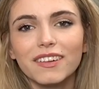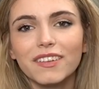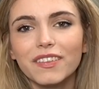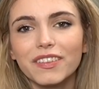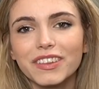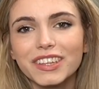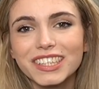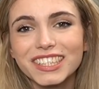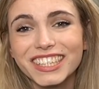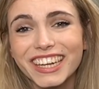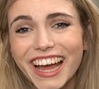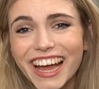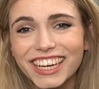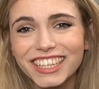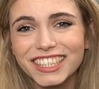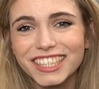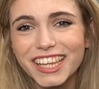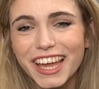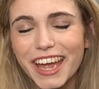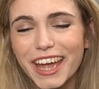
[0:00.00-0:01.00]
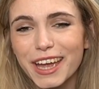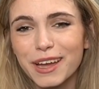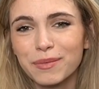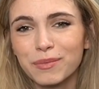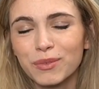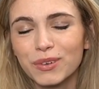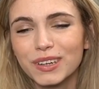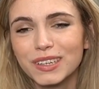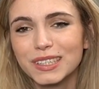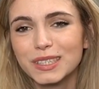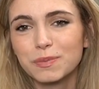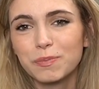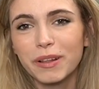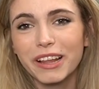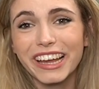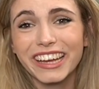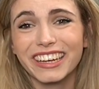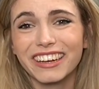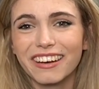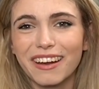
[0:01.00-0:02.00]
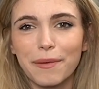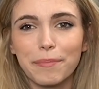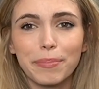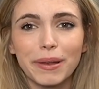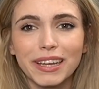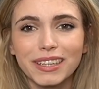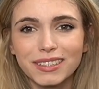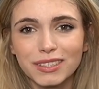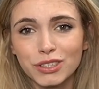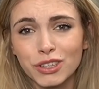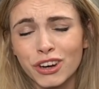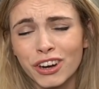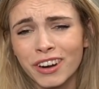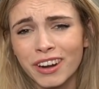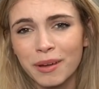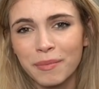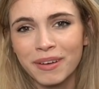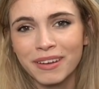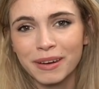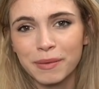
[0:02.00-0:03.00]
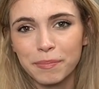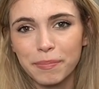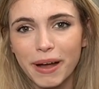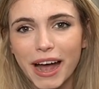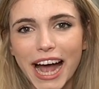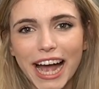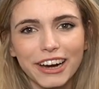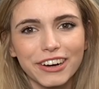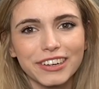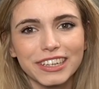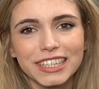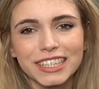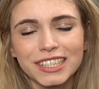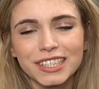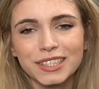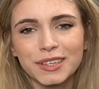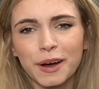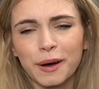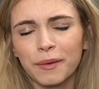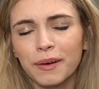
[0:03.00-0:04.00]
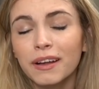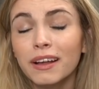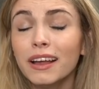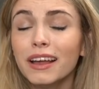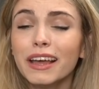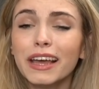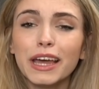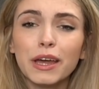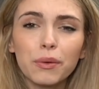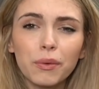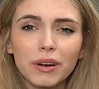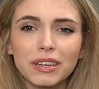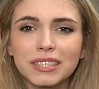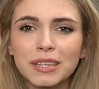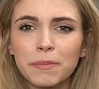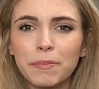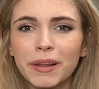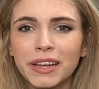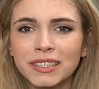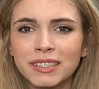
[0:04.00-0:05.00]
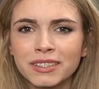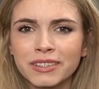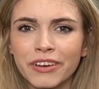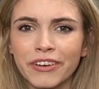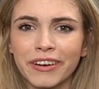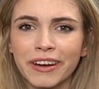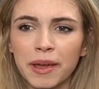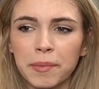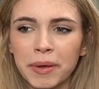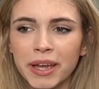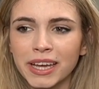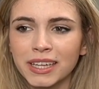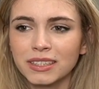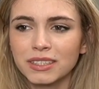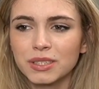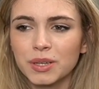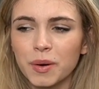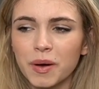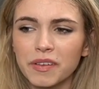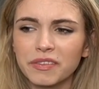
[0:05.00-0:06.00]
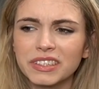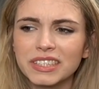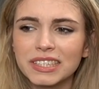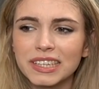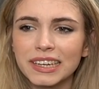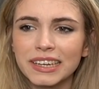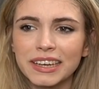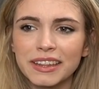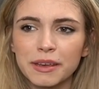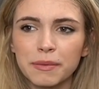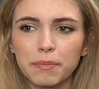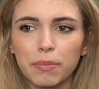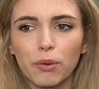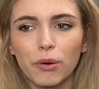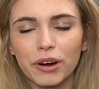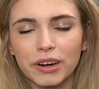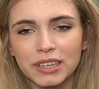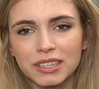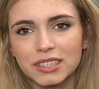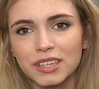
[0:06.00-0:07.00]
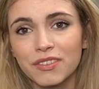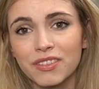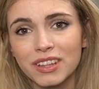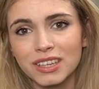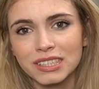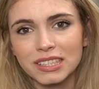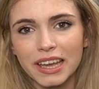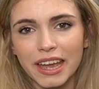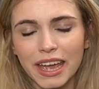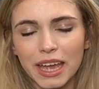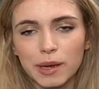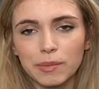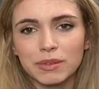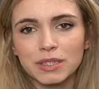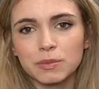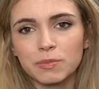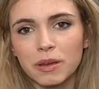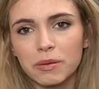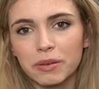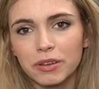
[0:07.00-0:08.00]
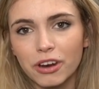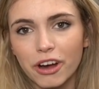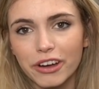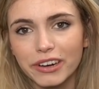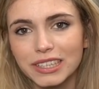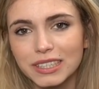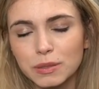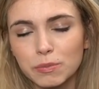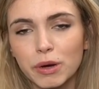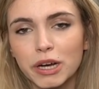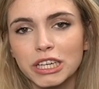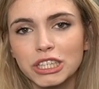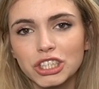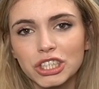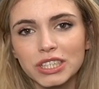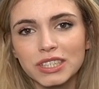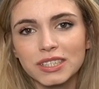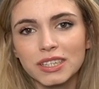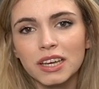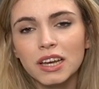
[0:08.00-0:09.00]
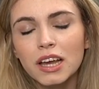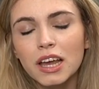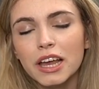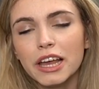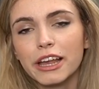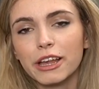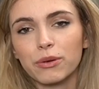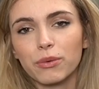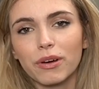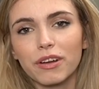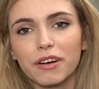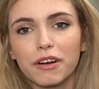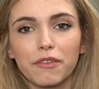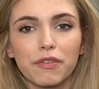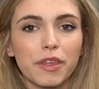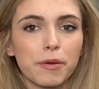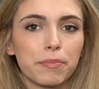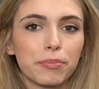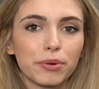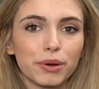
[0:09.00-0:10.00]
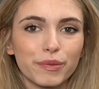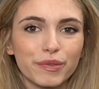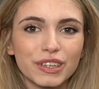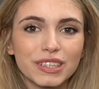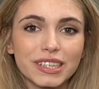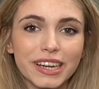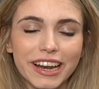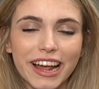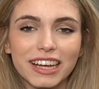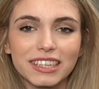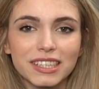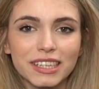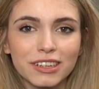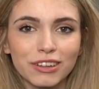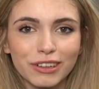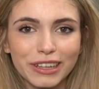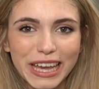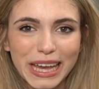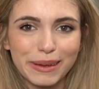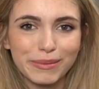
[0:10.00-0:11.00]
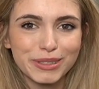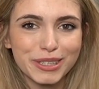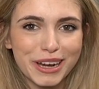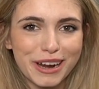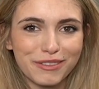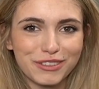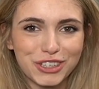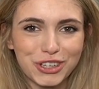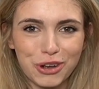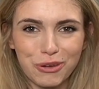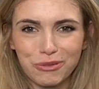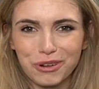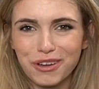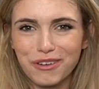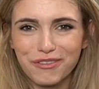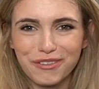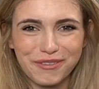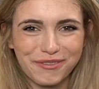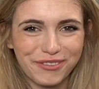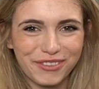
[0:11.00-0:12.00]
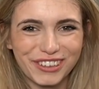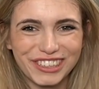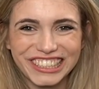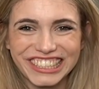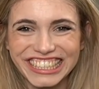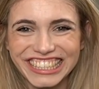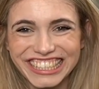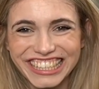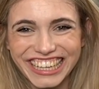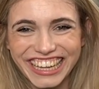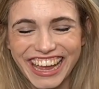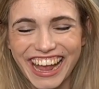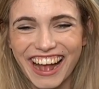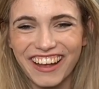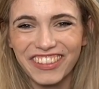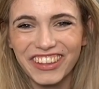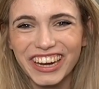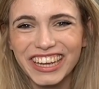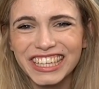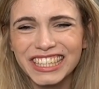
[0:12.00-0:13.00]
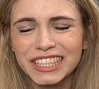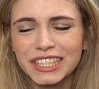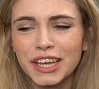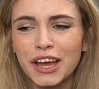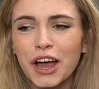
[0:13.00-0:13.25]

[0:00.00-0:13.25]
This next game was played in a blitz tournament in Paris, so it was a blitz tournament, so obviously the importance of this game is maybe not as much as in one of the previous classical games that I've shown you from, for instance, the candidates,